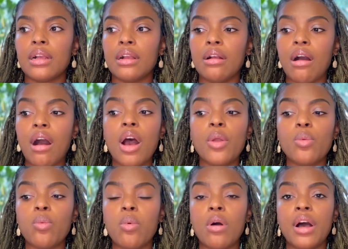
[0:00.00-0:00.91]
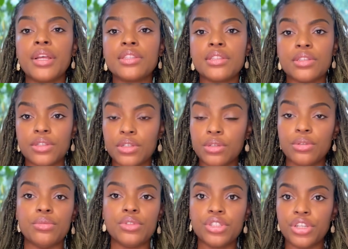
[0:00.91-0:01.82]
God wants
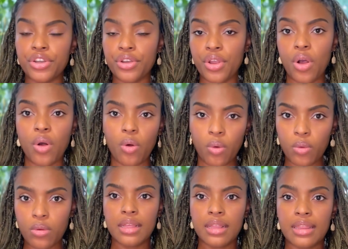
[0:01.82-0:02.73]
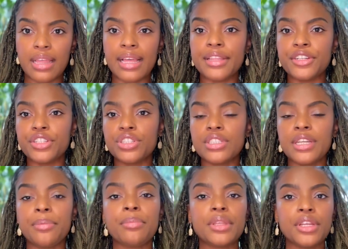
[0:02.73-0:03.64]
you to know that there's
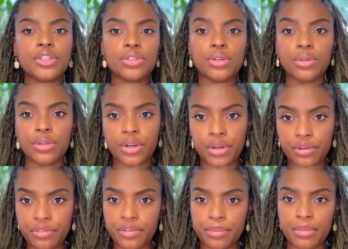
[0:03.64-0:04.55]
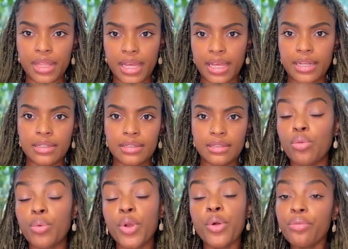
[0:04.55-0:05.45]
something to learn from that.
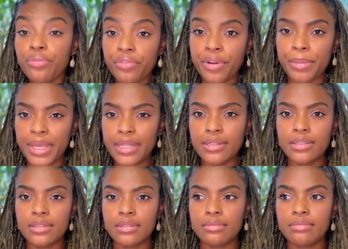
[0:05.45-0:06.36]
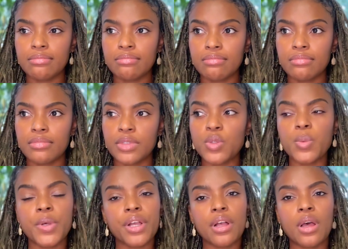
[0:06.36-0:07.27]
Grow from it is
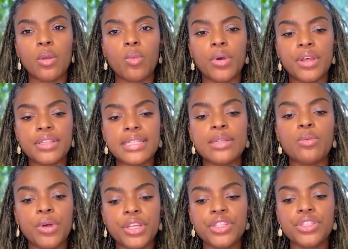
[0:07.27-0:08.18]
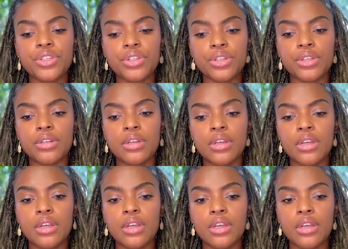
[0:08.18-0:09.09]
what God wants. He wants you to
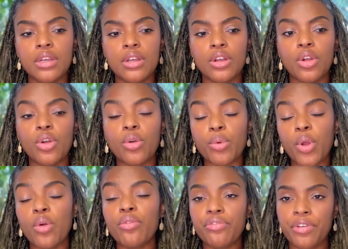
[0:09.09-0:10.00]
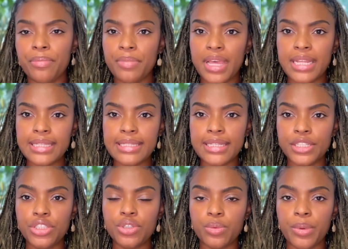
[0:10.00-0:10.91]
grow from that
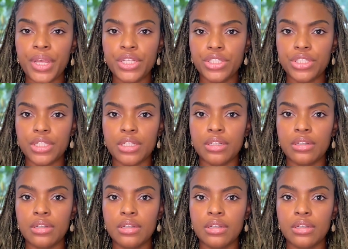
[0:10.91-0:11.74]
situation